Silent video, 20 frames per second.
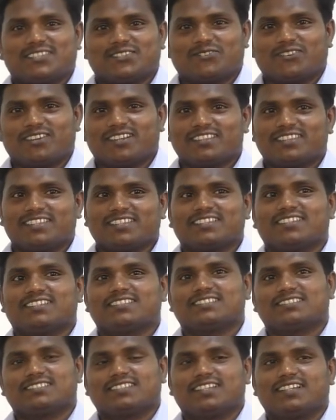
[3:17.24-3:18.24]
the only thing
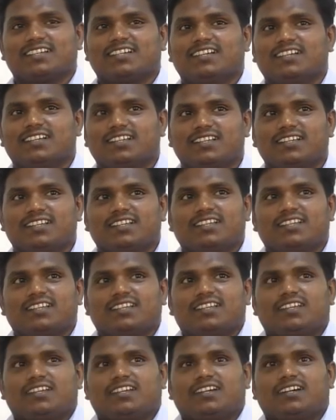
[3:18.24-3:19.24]
is uh,
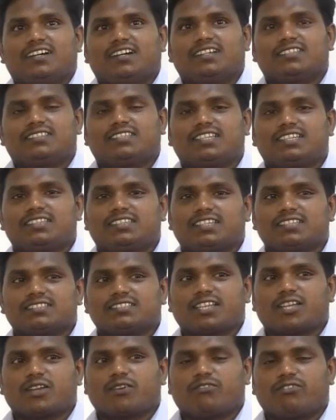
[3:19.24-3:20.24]
uh, three things
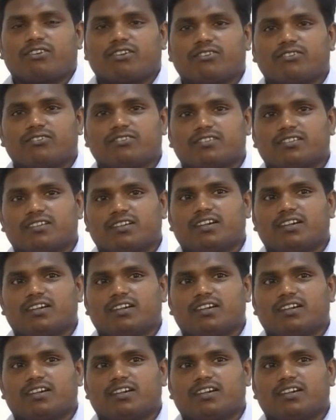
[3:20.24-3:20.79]
i have followed